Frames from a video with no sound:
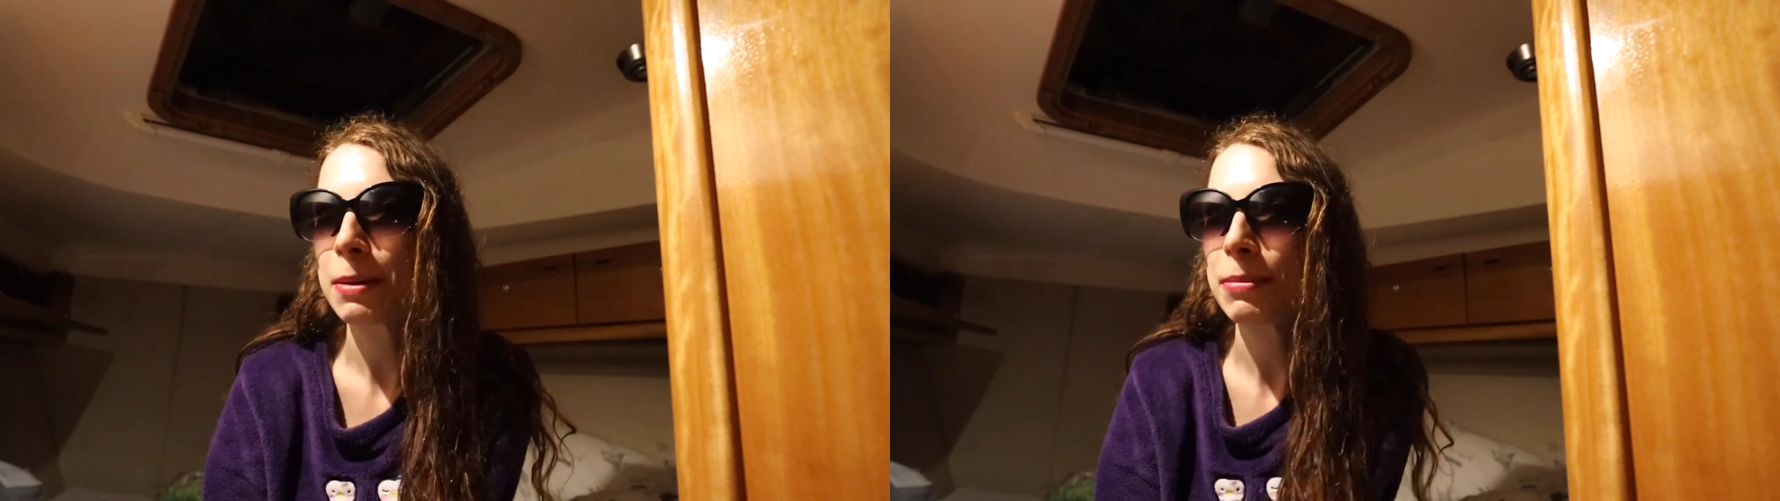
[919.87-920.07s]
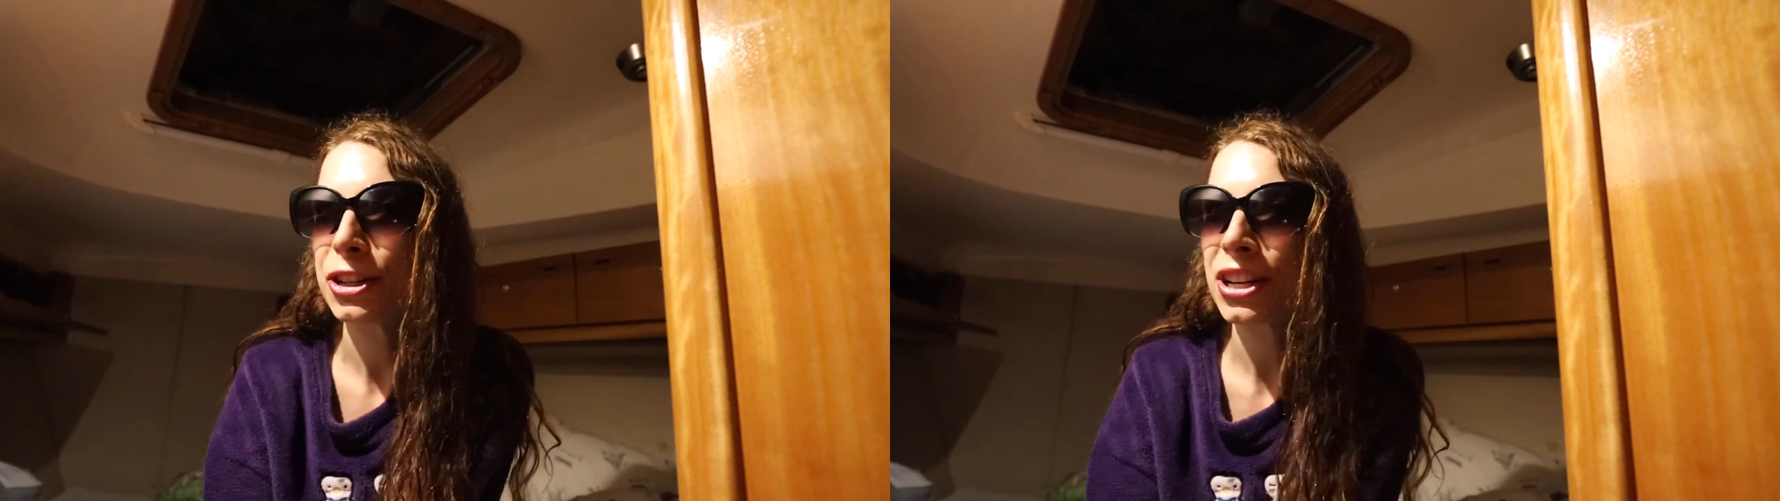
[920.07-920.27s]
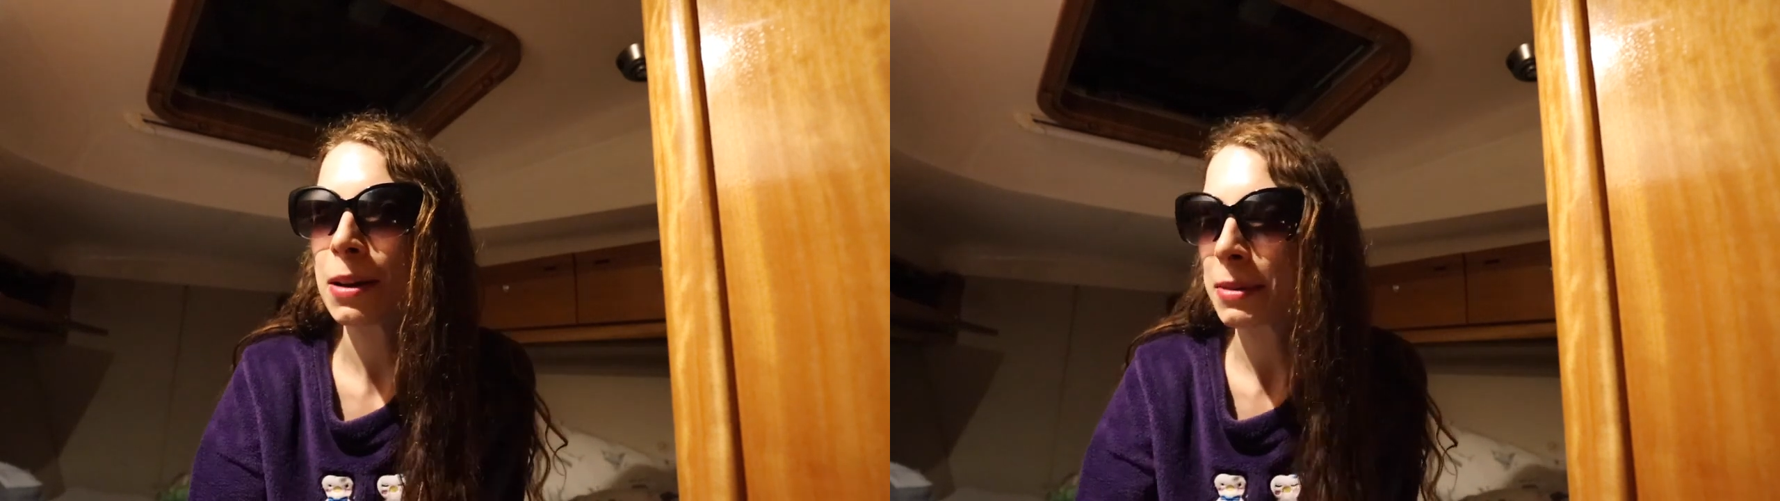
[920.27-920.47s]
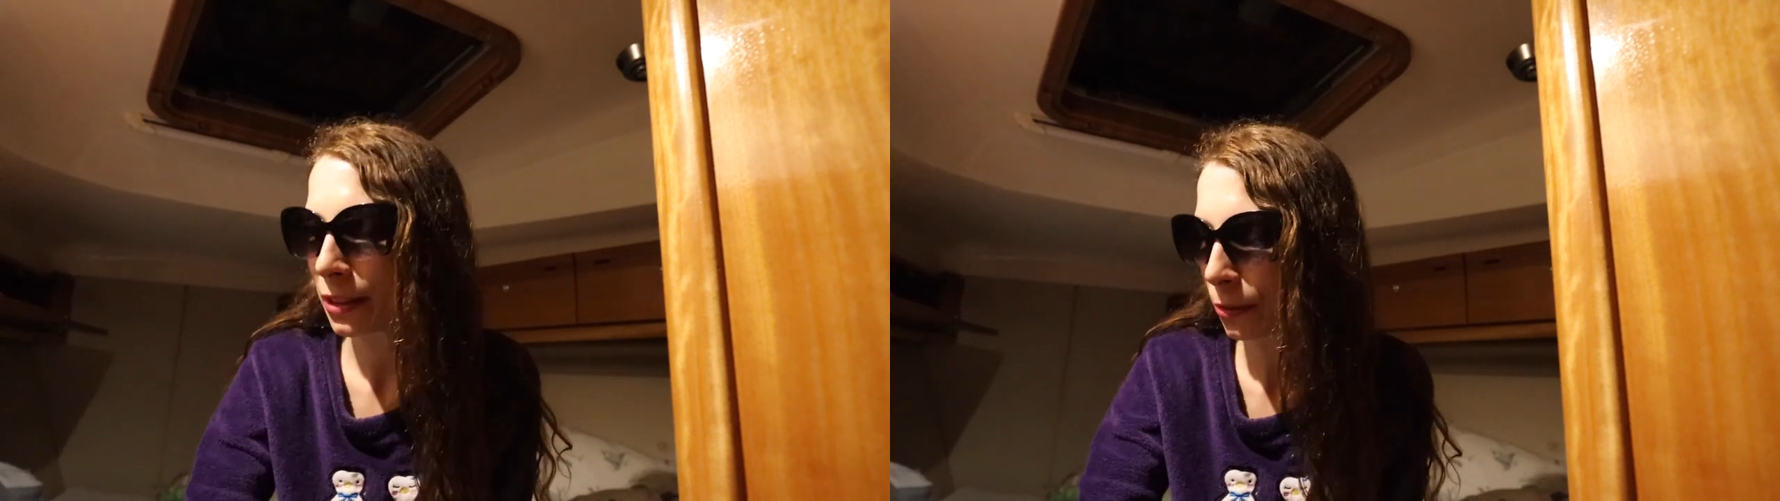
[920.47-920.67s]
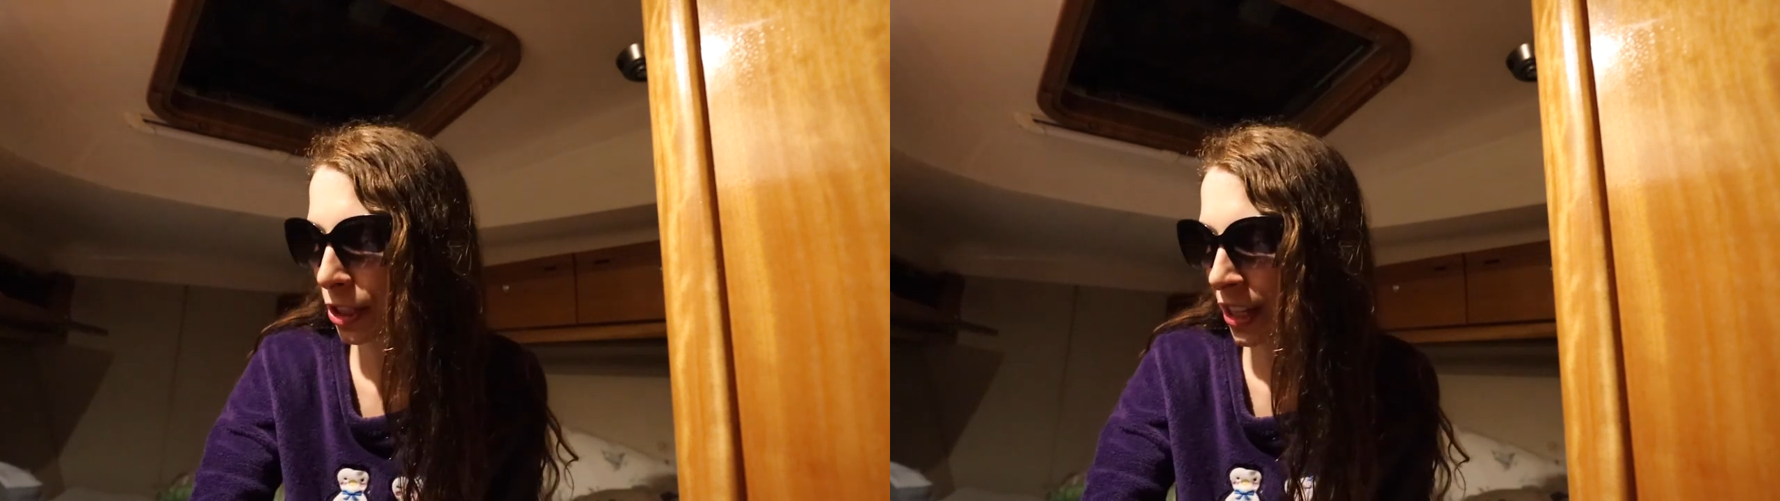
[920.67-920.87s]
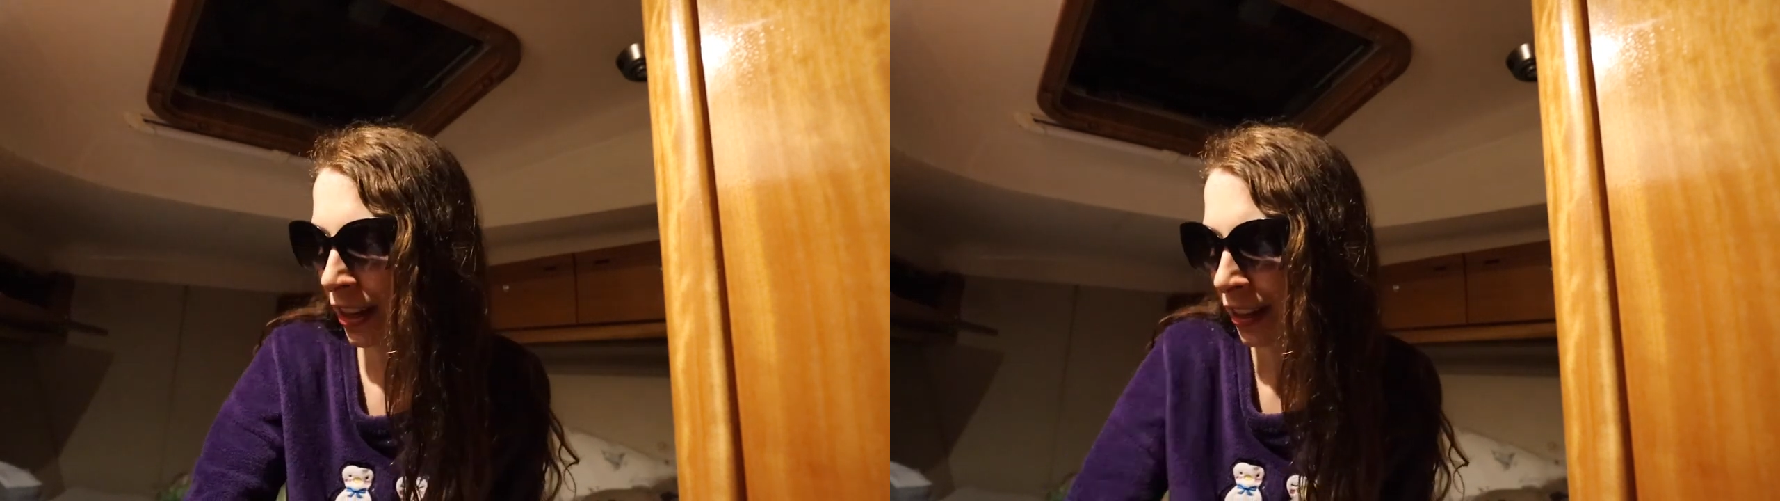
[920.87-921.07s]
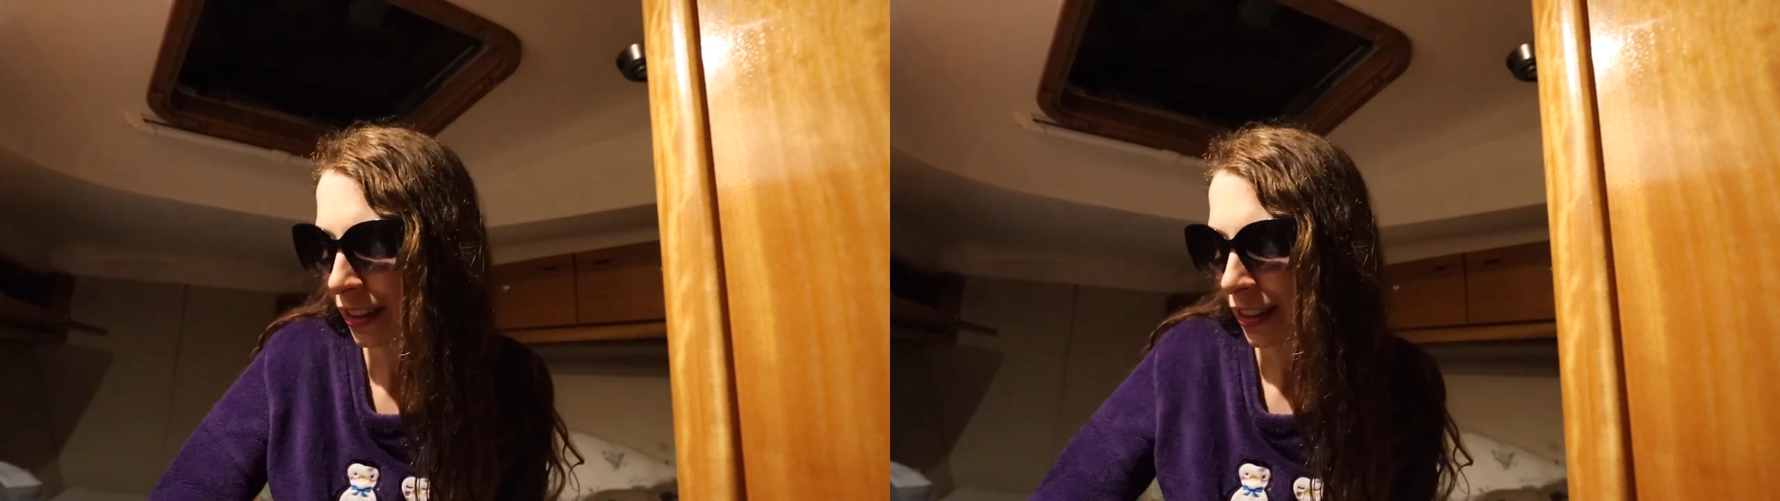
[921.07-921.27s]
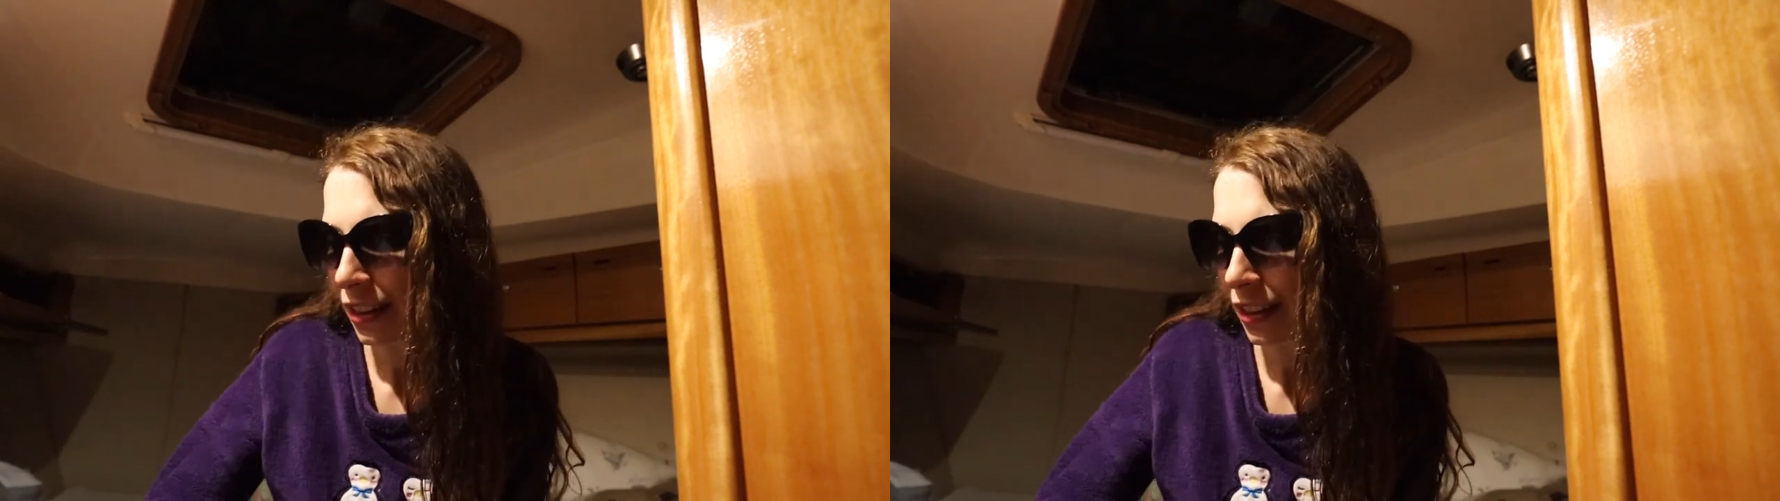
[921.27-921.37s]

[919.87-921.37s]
pyjamas, which are